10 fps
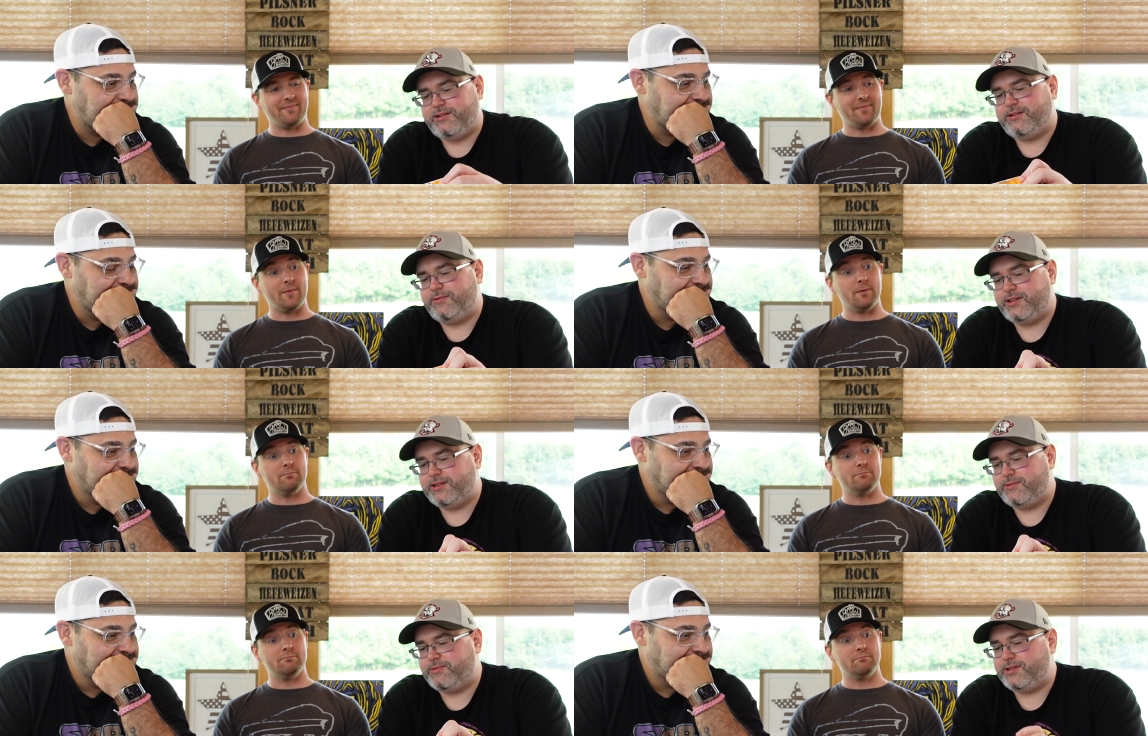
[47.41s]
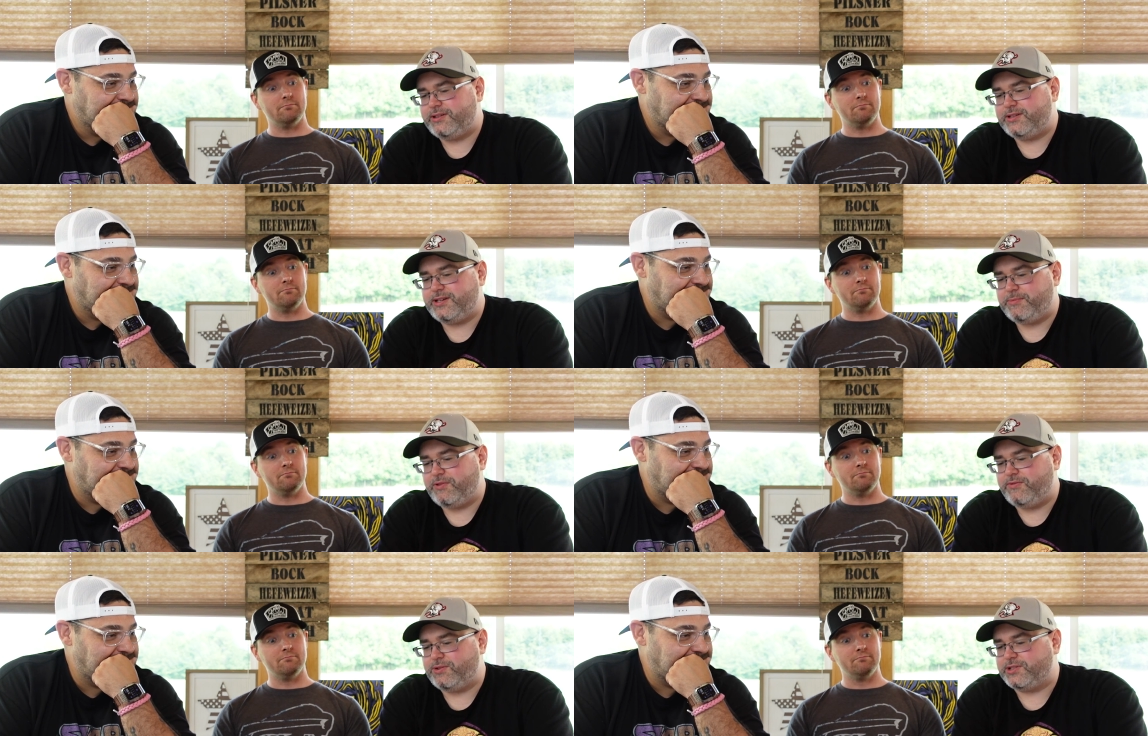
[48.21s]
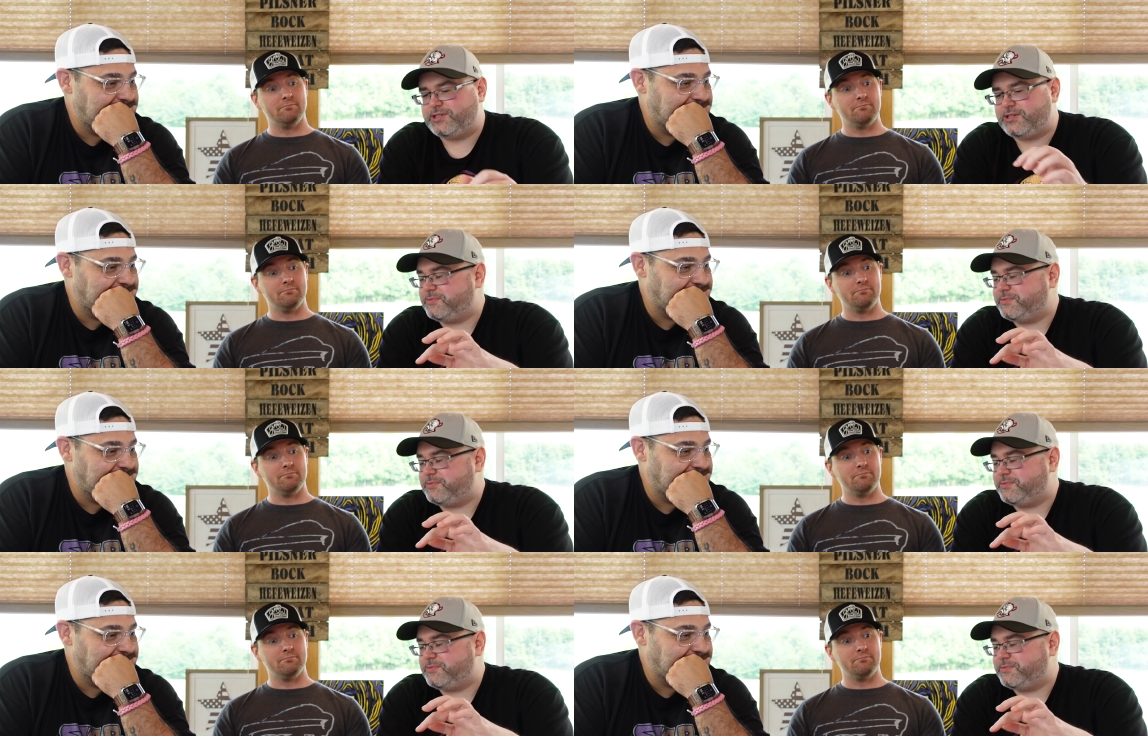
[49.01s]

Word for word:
Speaker 1: What do you think, what do you think of the time of review? Because it's